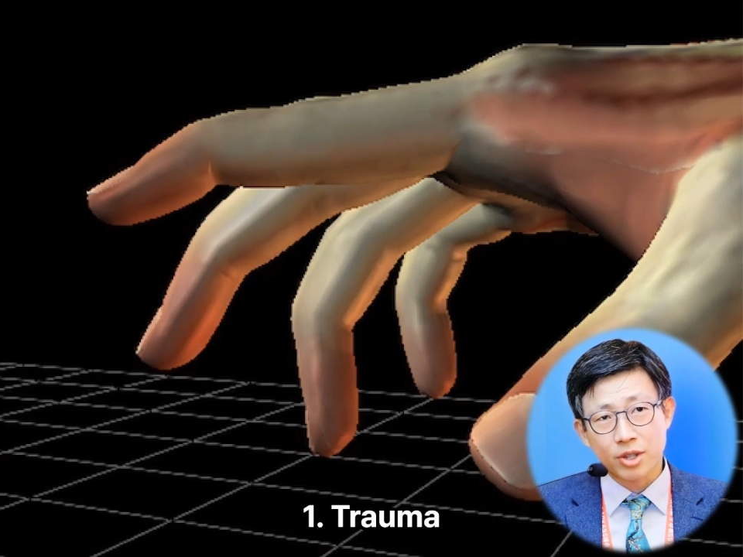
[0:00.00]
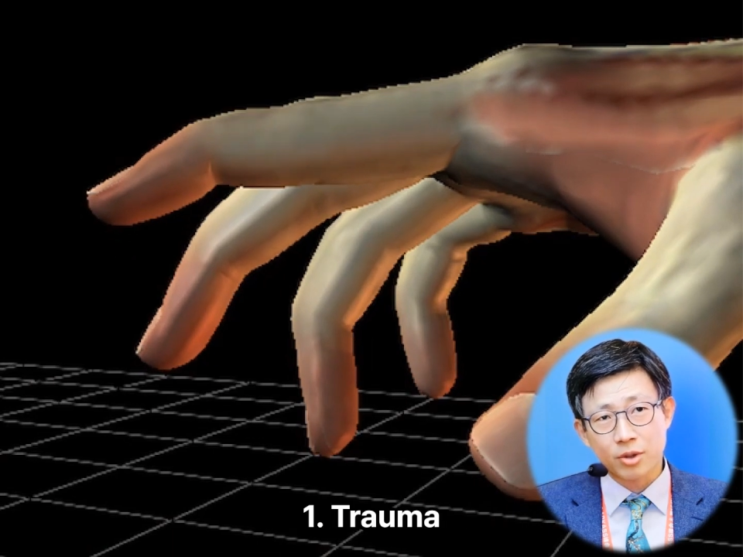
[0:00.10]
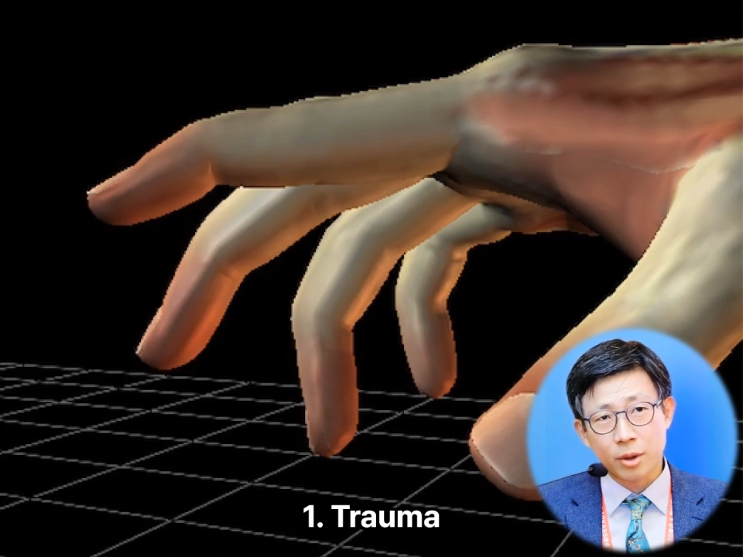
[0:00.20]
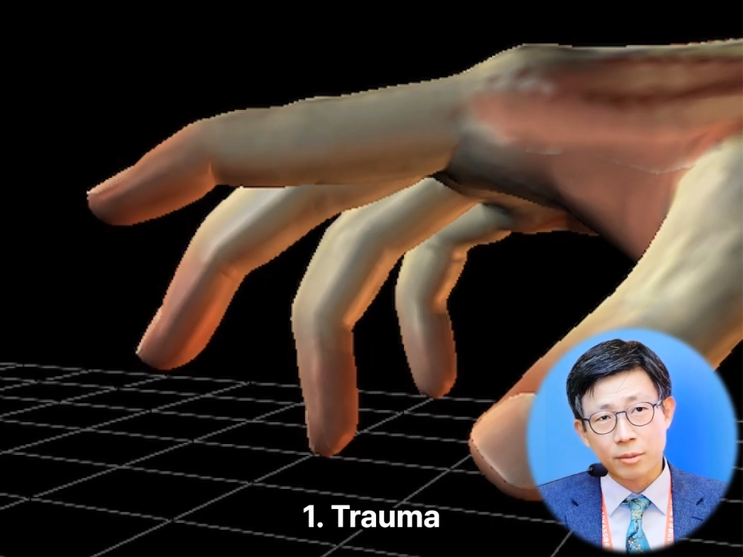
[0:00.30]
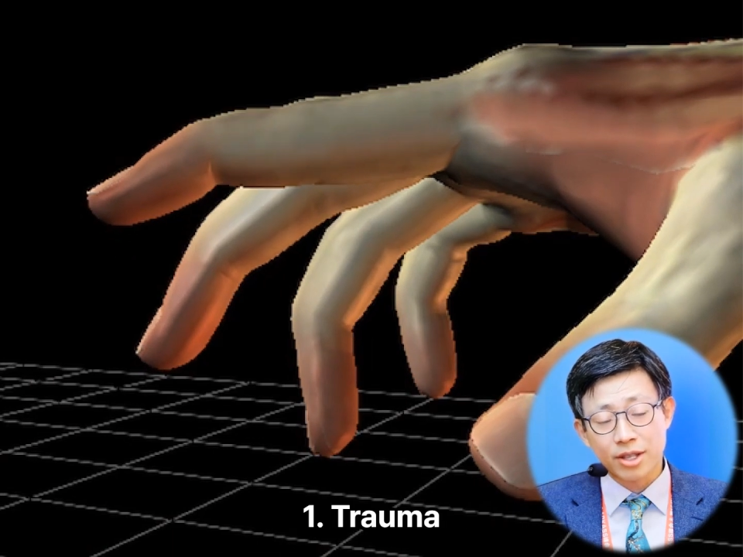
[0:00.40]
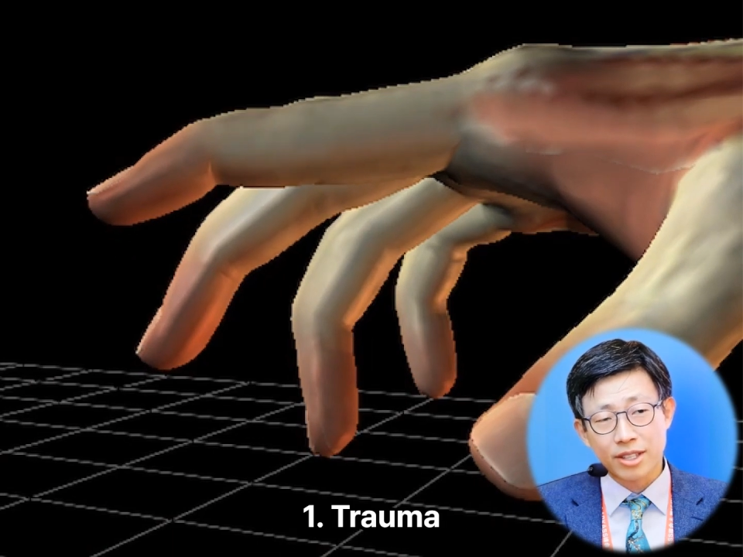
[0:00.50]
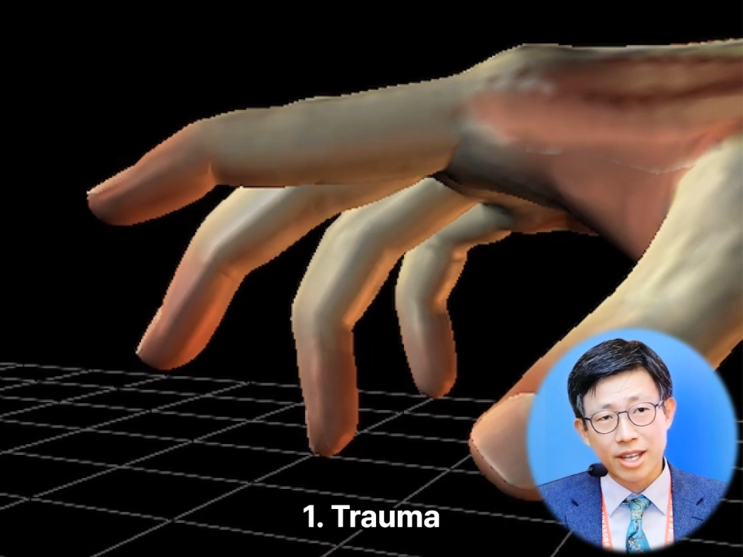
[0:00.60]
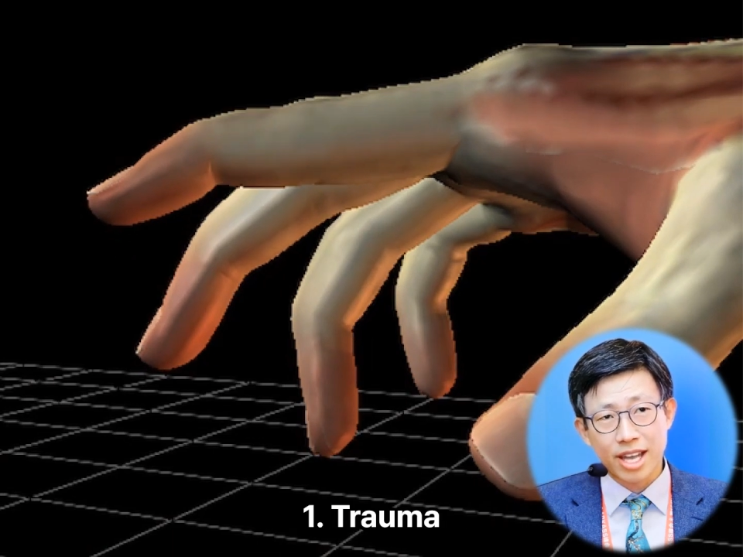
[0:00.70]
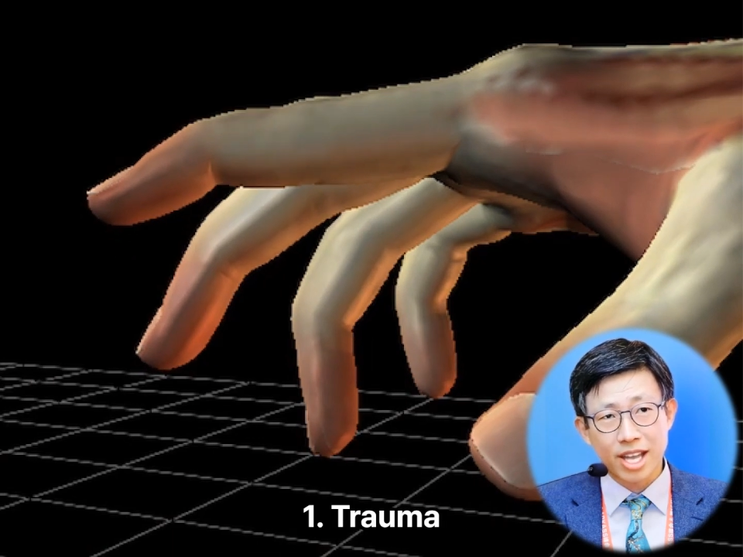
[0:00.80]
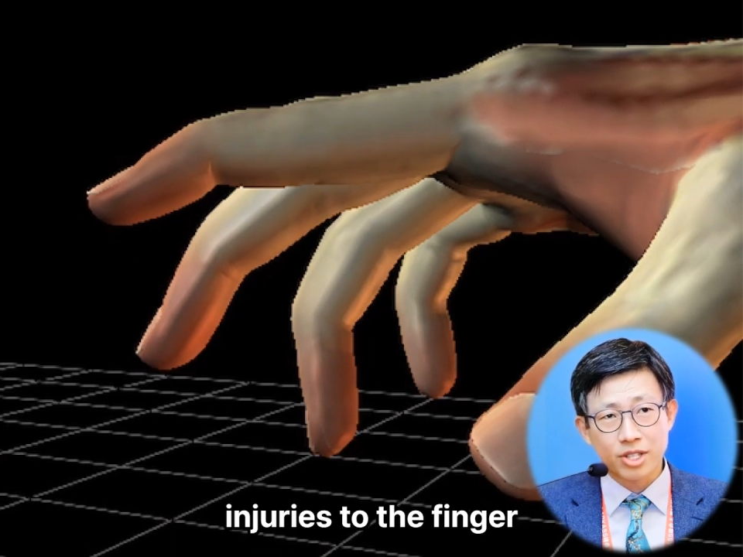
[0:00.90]
Trauma.
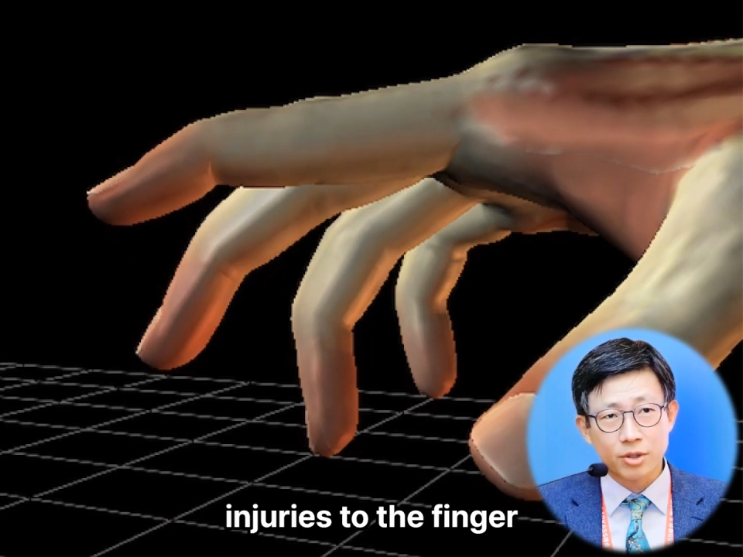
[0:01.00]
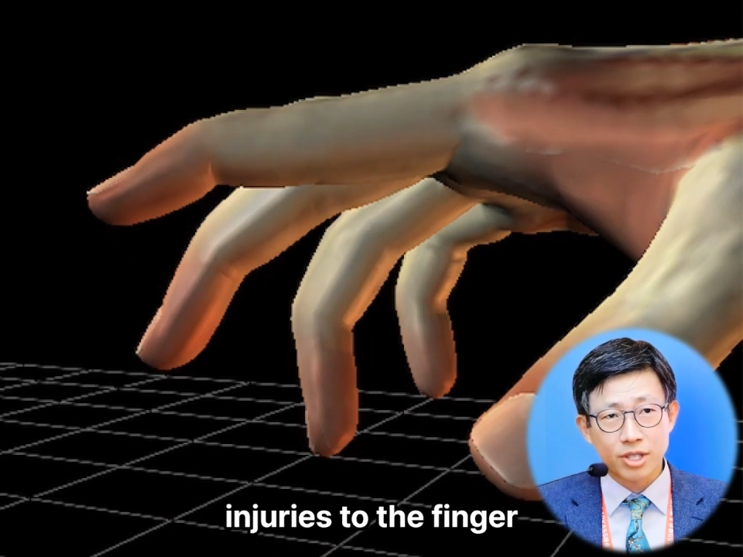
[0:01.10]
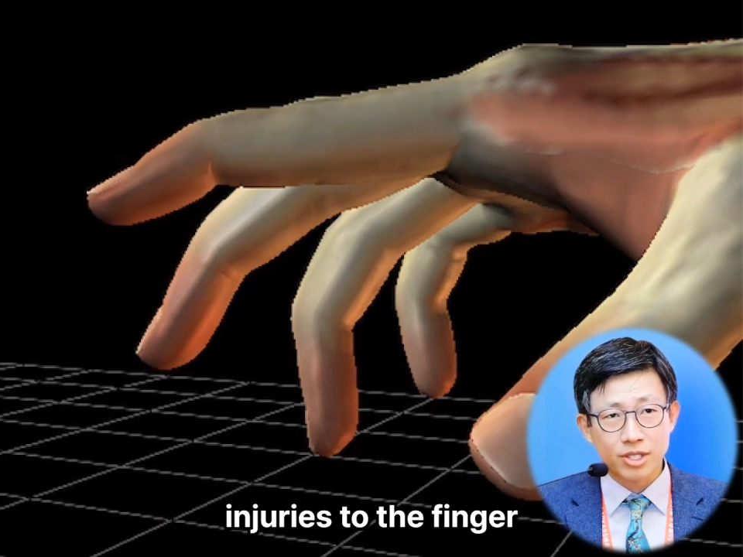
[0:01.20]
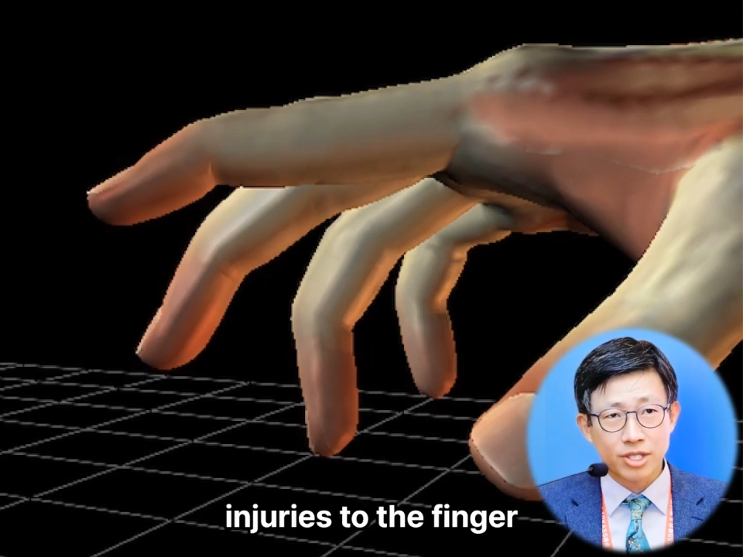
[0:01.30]
Injuries